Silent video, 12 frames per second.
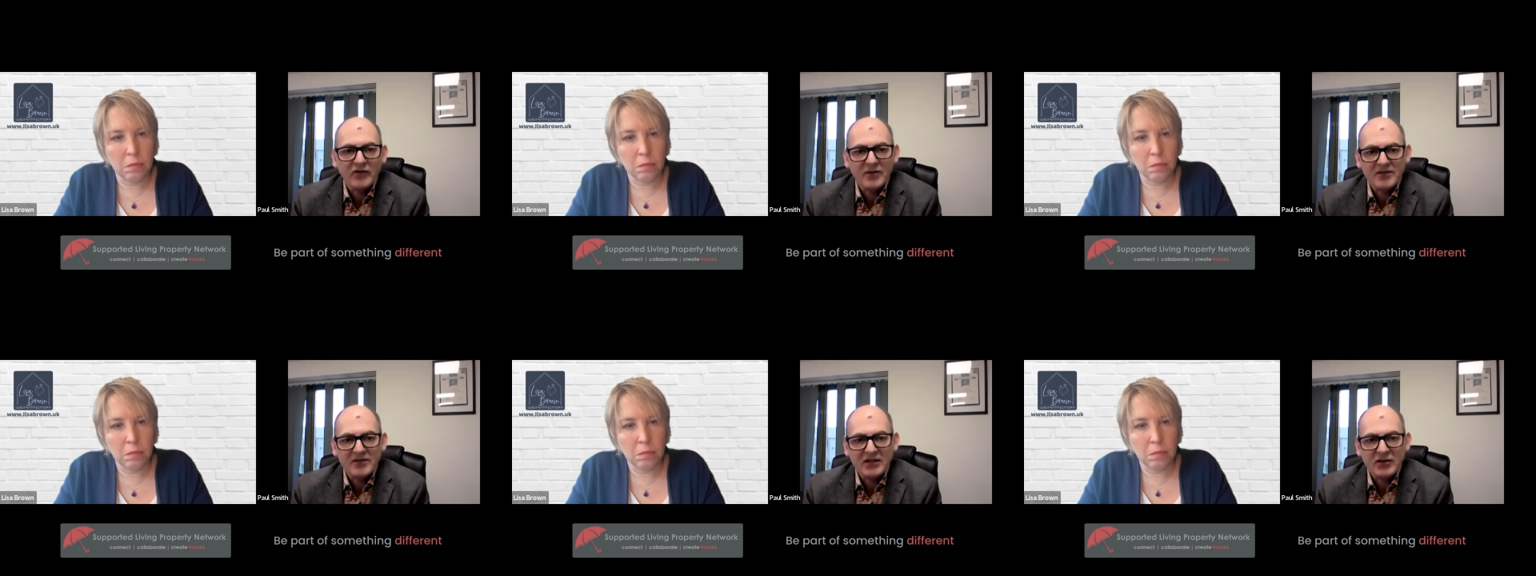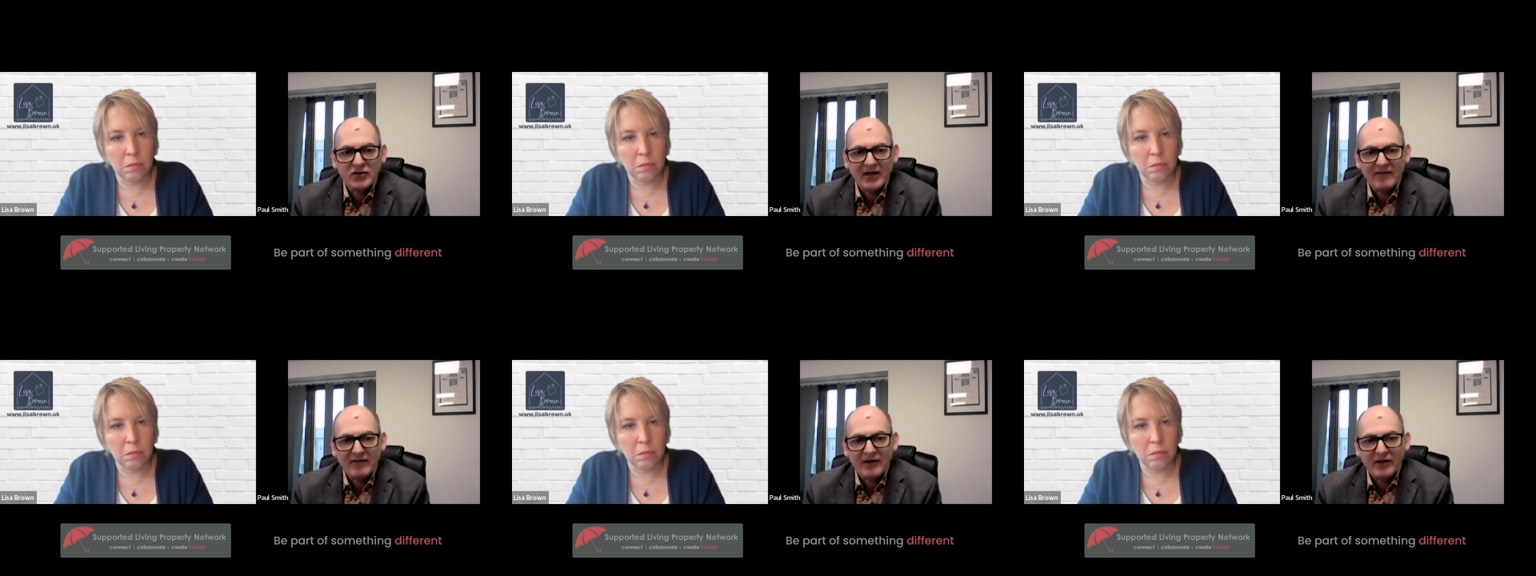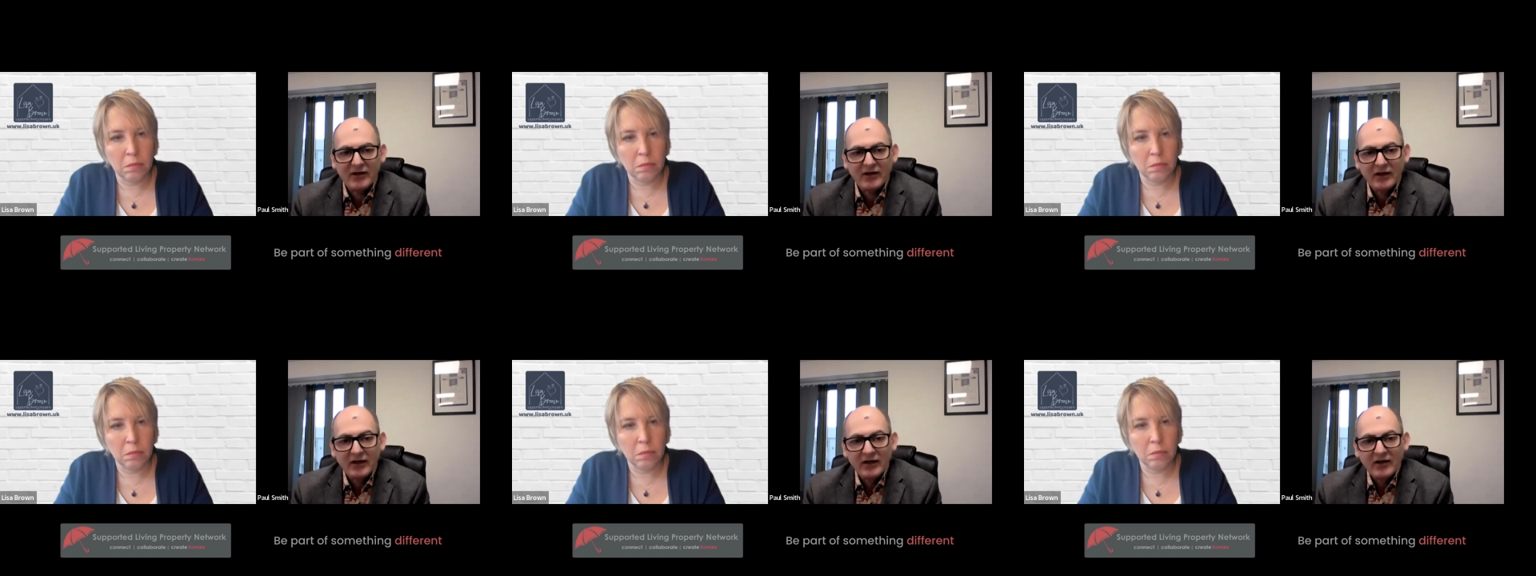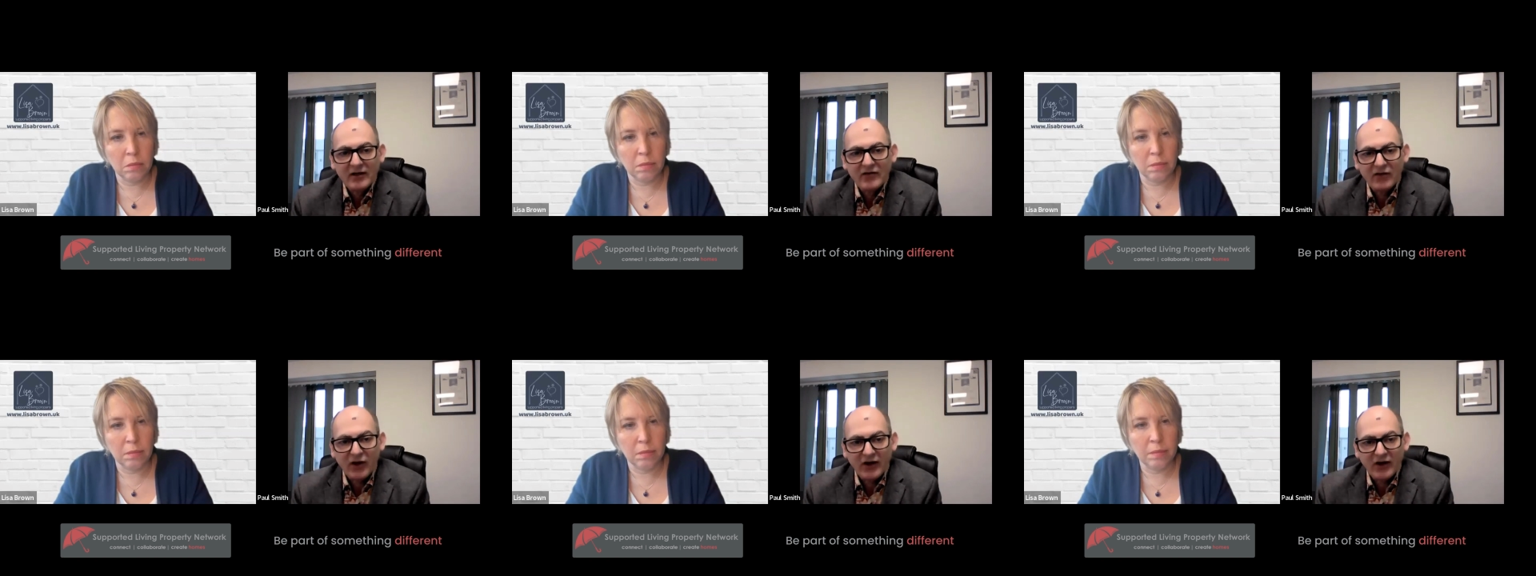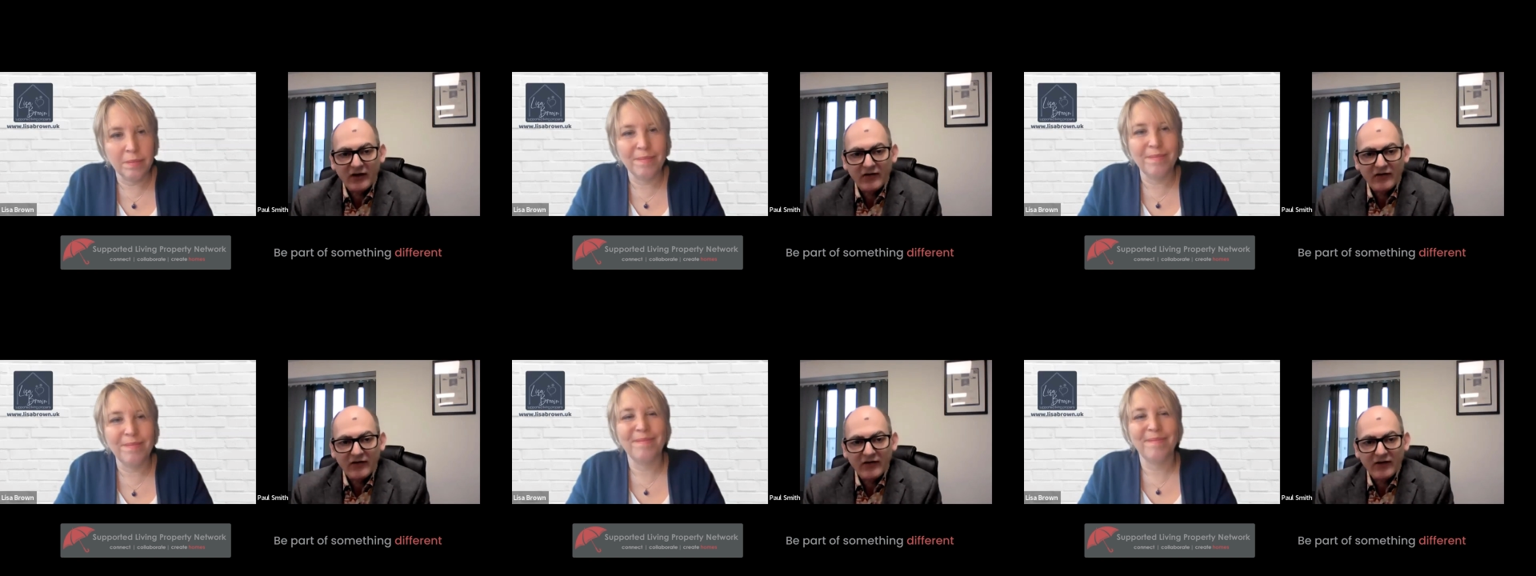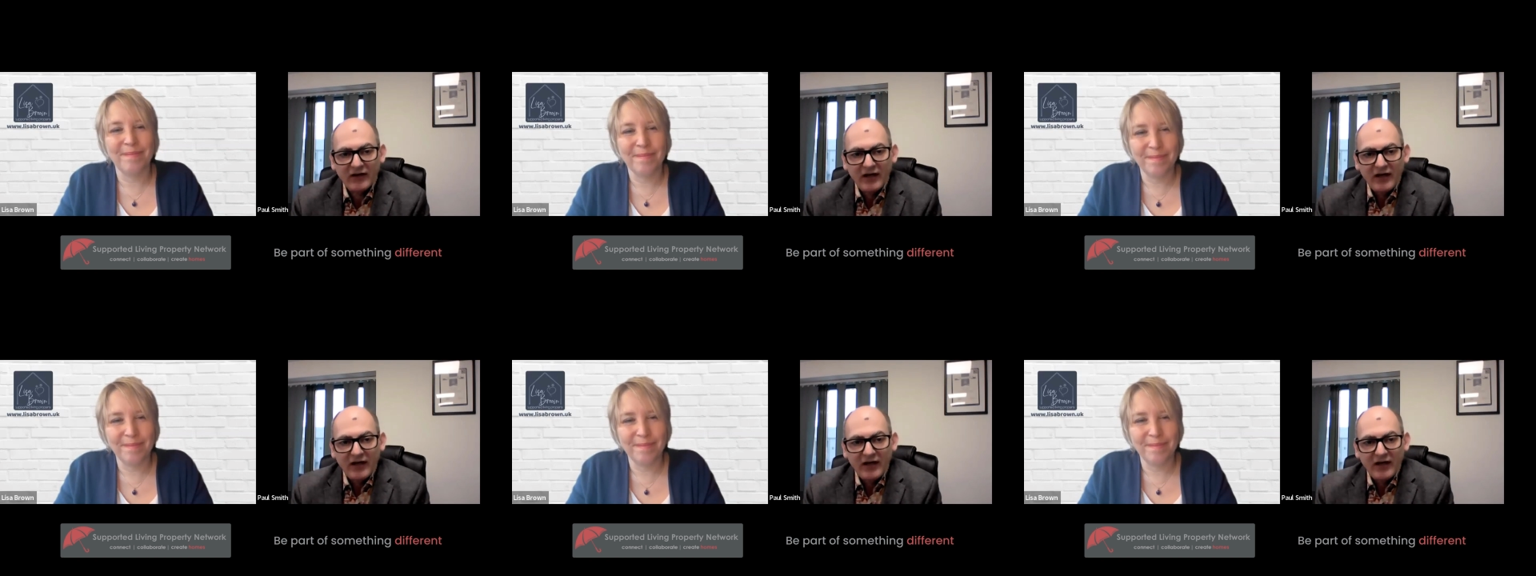Speaker 1: gypsy and traveller sites,